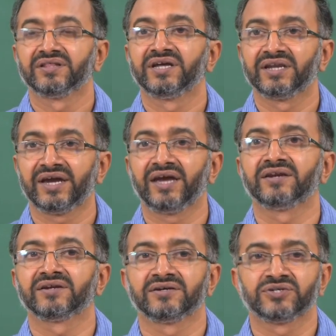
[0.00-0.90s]
then
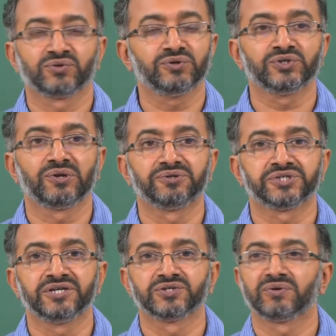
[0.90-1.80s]
again Stokes
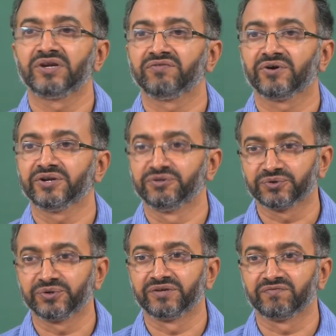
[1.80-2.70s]
solution is only for a
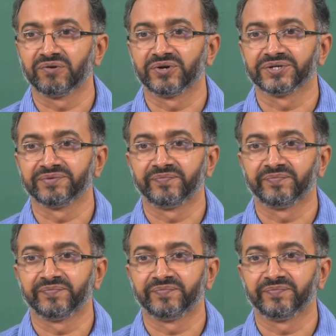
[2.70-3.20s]
Newtonian fluid.